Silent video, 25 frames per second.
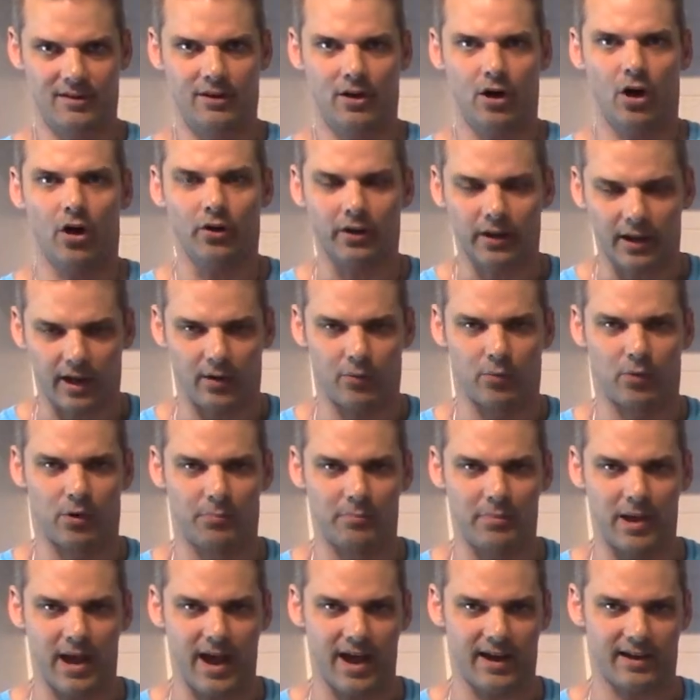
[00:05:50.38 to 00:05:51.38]
Okay, we're
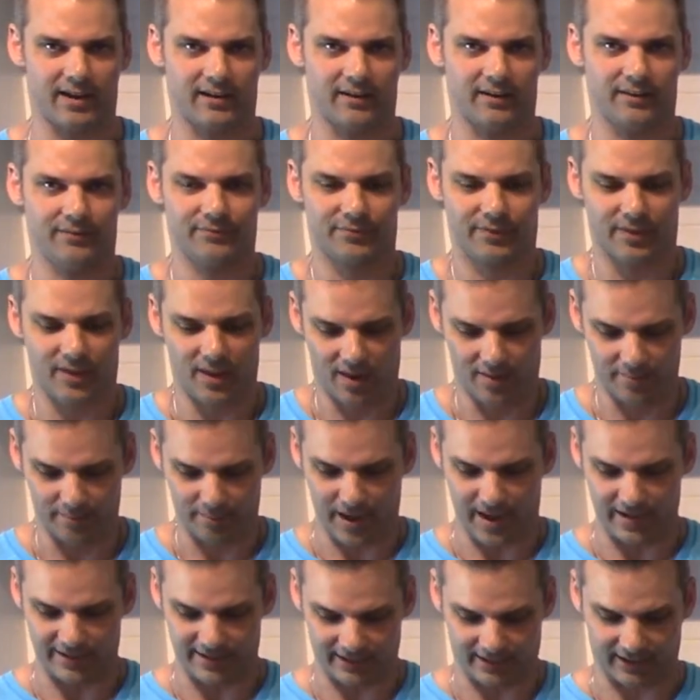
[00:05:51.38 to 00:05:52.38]
back.
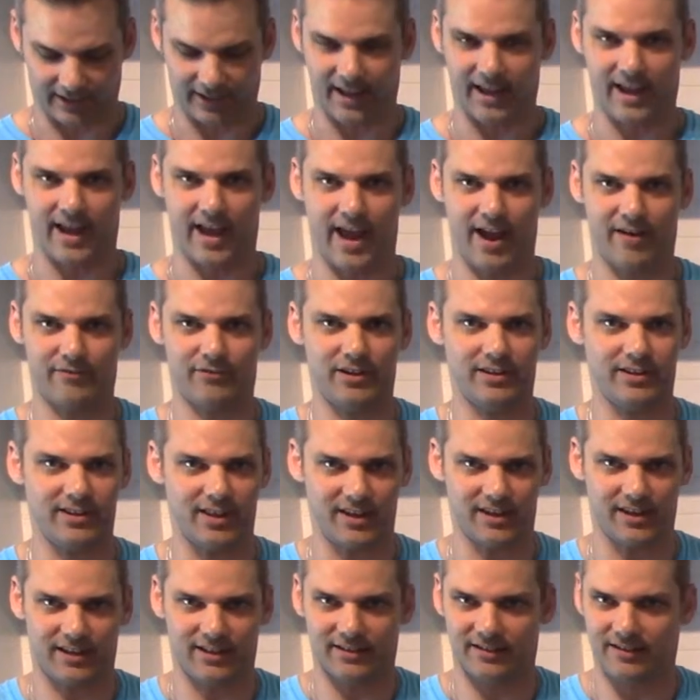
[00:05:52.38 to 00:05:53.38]
Basically,
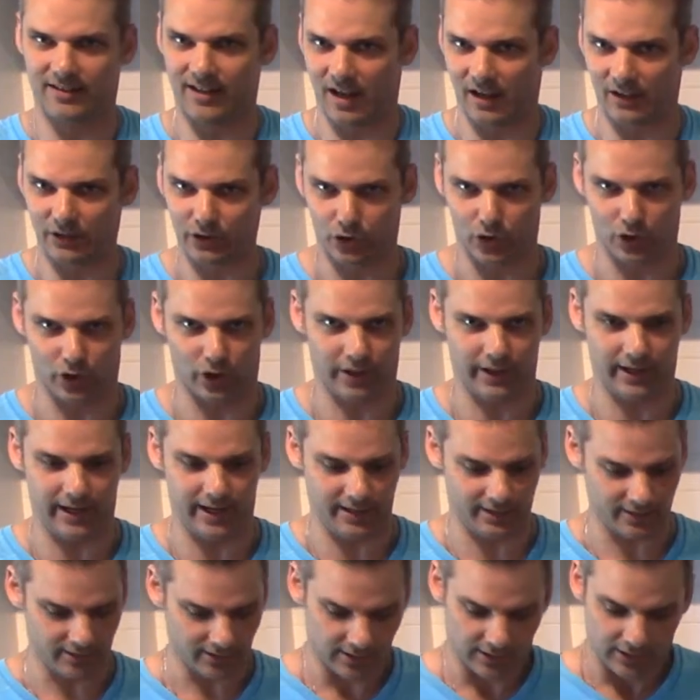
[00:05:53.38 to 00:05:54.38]
everything is done
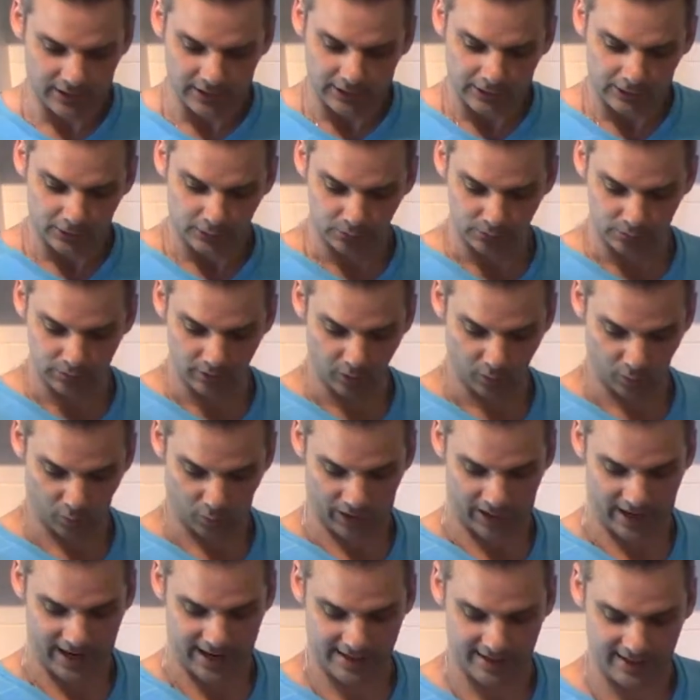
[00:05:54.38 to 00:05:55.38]
cooking.
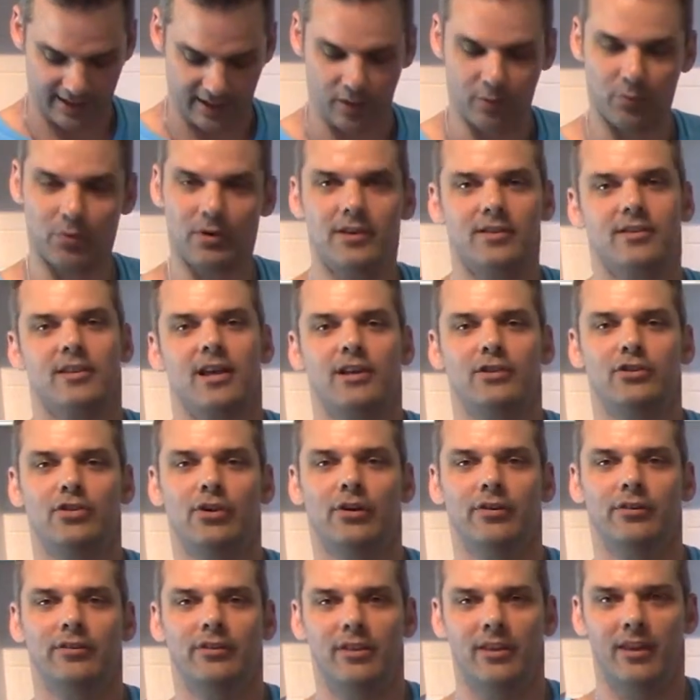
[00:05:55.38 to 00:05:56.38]
What I did was I
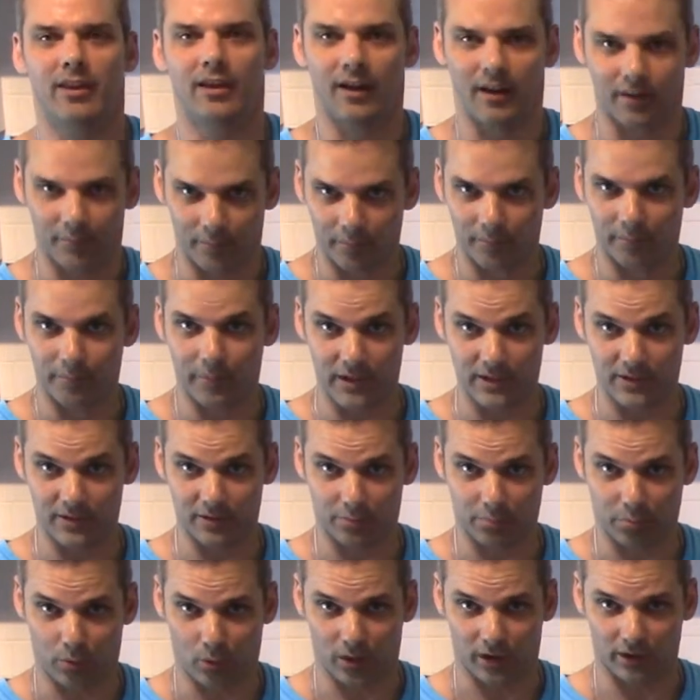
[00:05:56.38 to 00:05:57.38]
took the piece
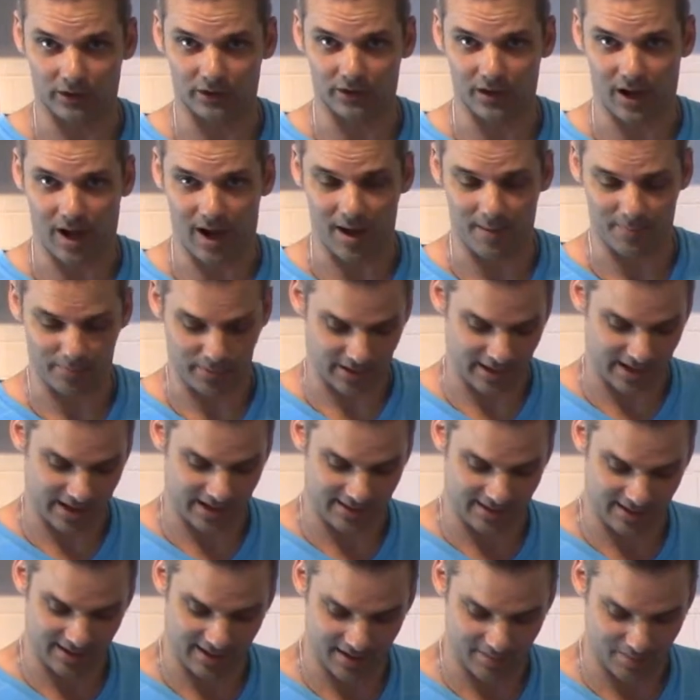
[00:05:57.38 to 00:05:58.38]
of pork chop and
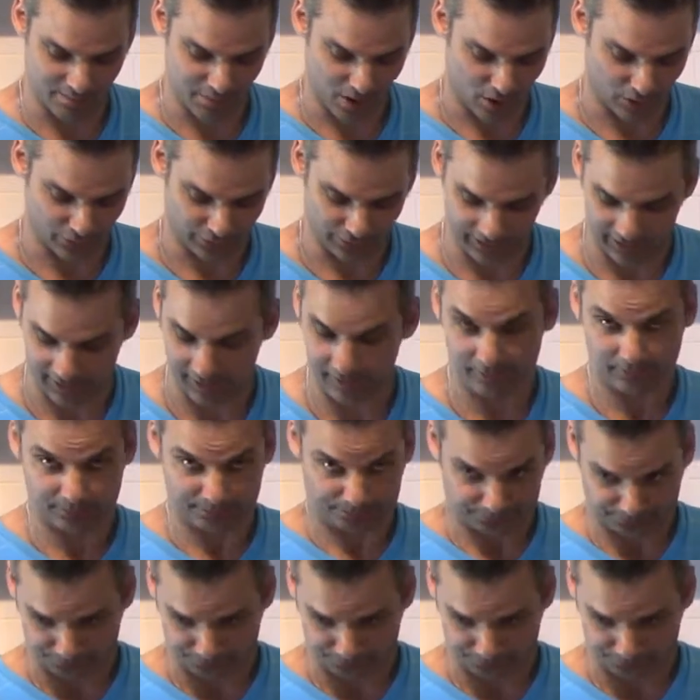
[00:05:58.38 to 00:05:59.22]
I deboned it.